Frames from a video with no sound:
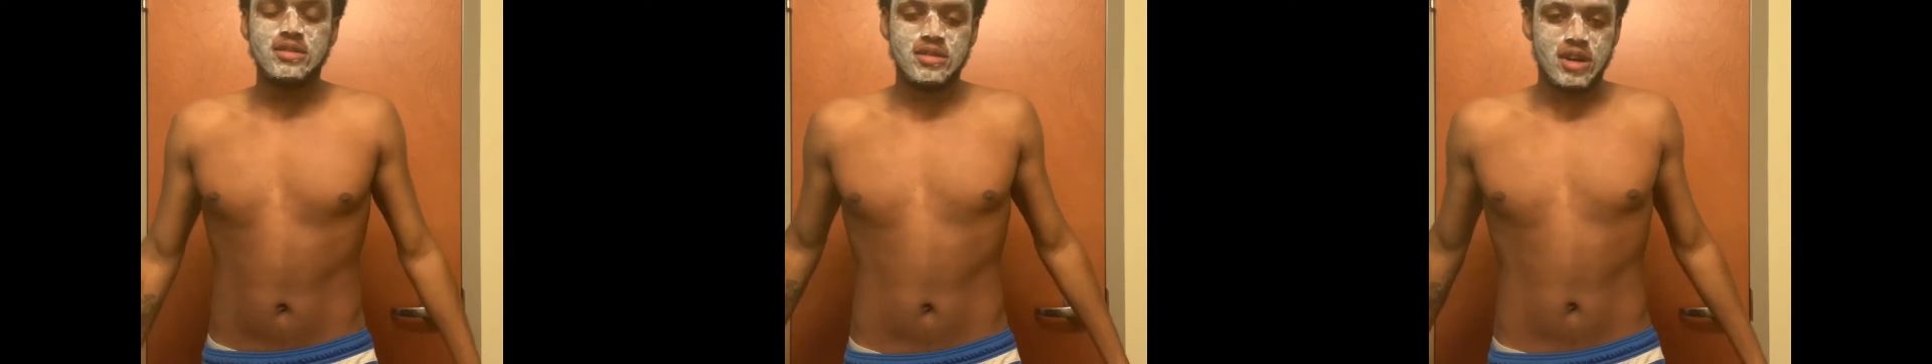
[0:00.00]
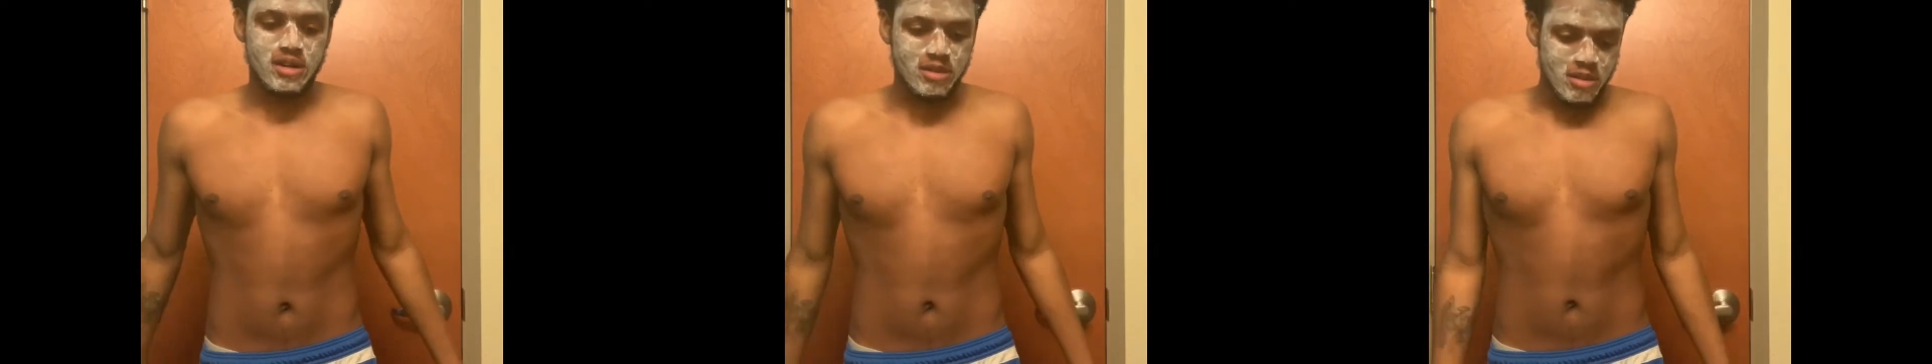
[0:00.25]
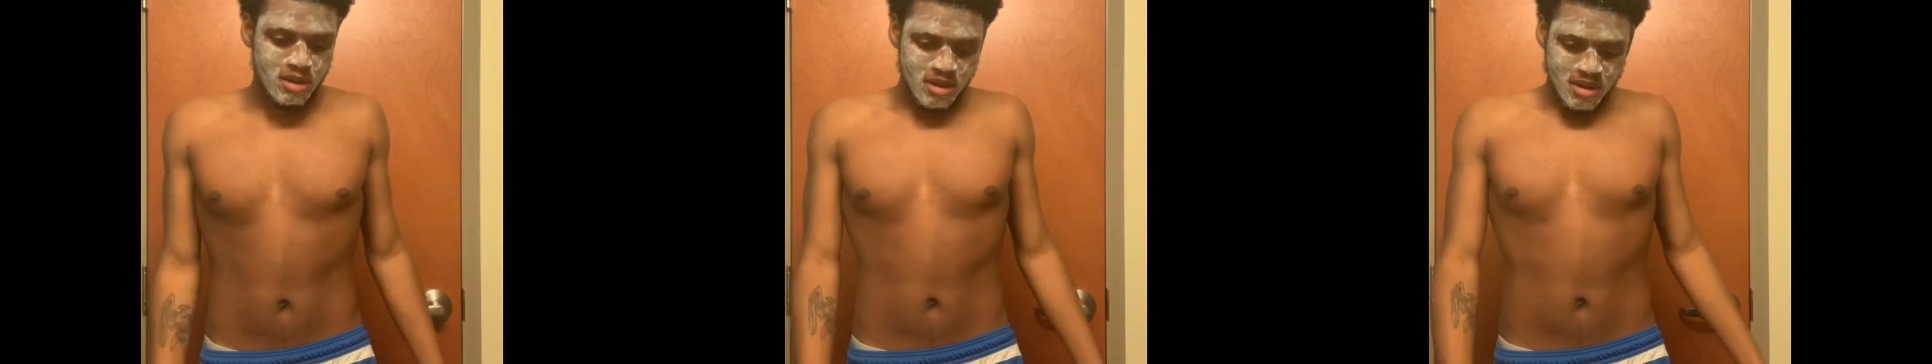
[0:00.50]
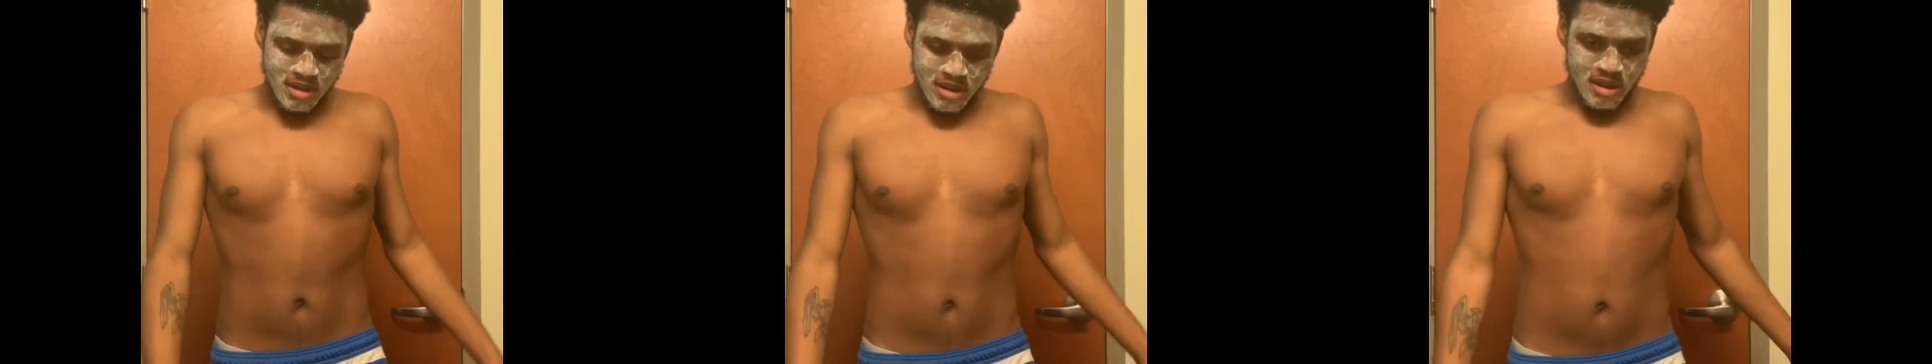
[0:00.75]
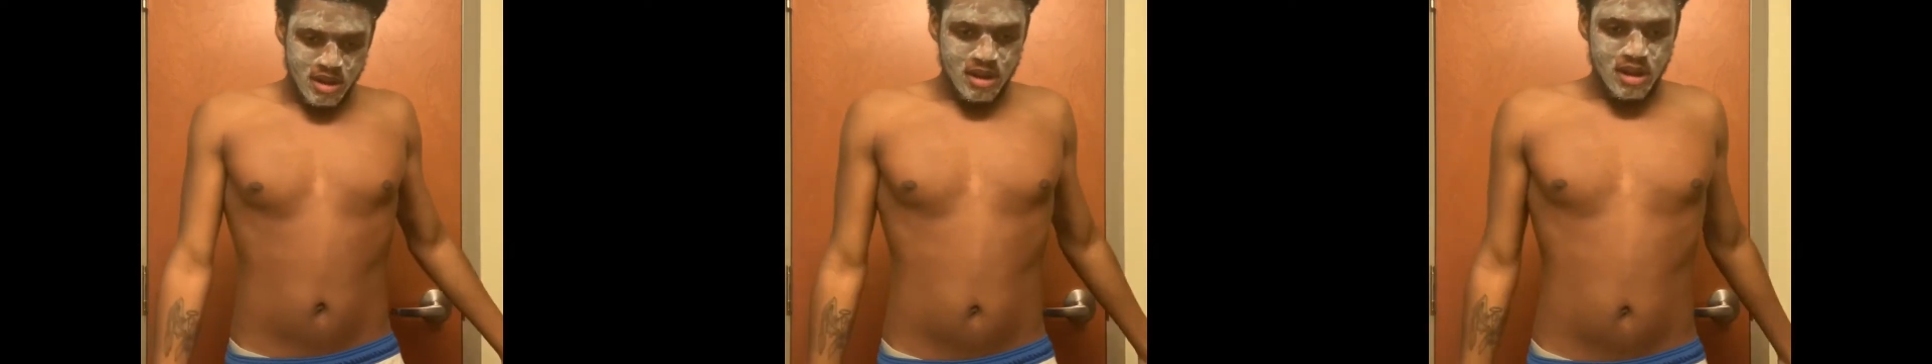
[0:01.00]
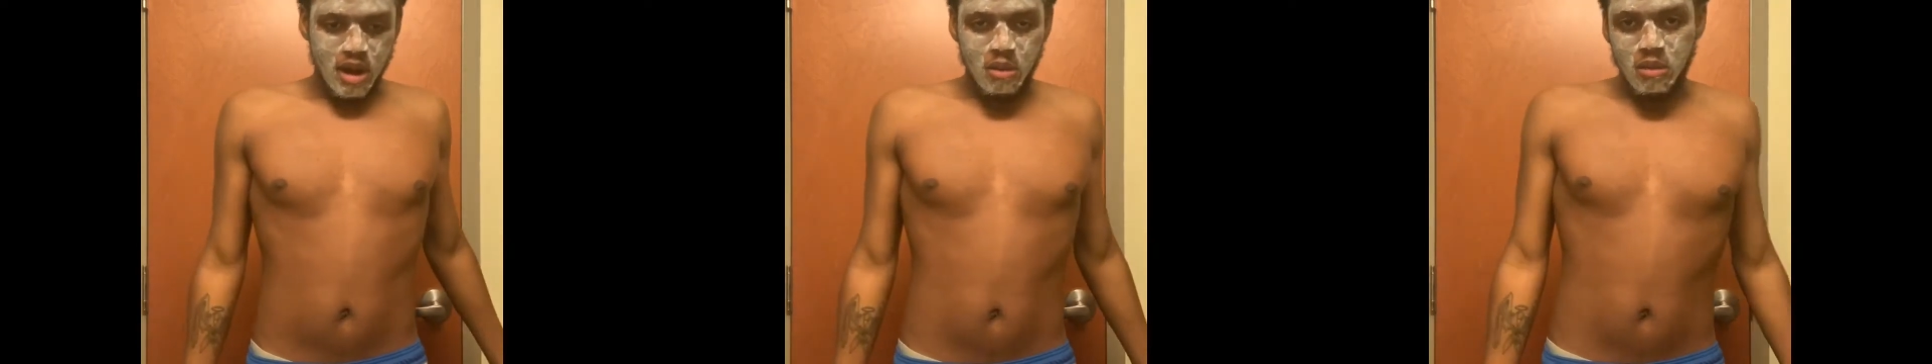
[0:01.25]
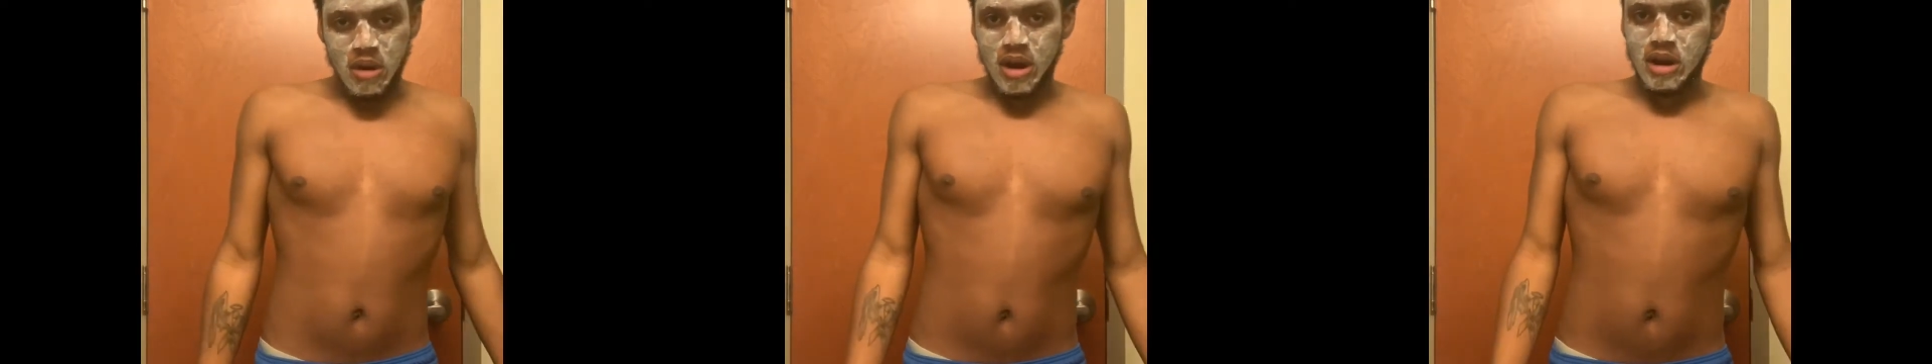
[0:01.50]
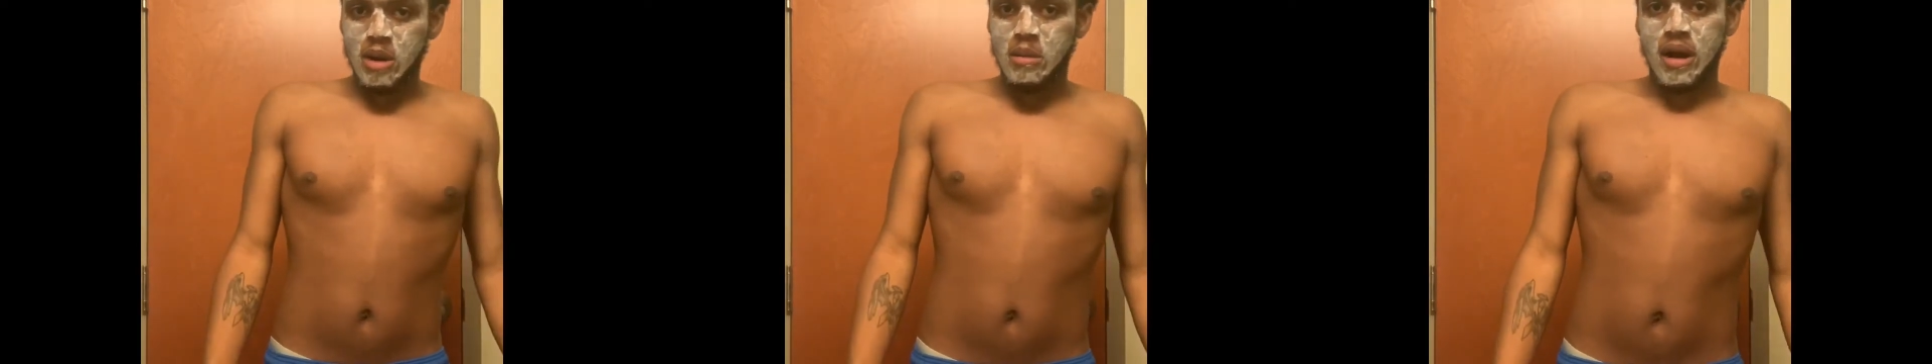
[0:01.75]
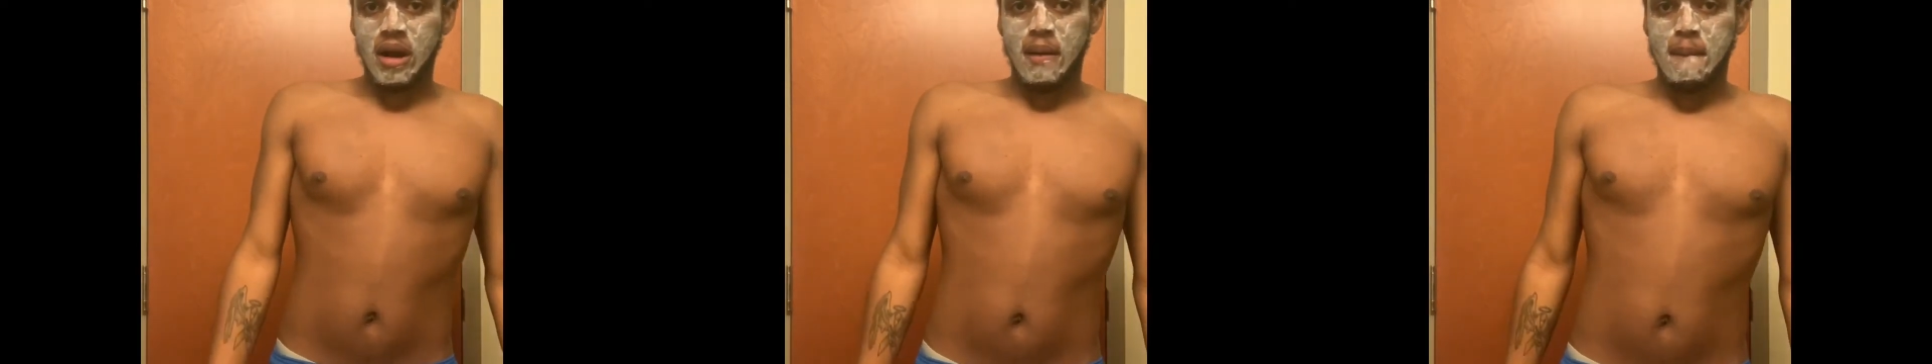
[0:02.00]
you know, I'm walking, I'm walking.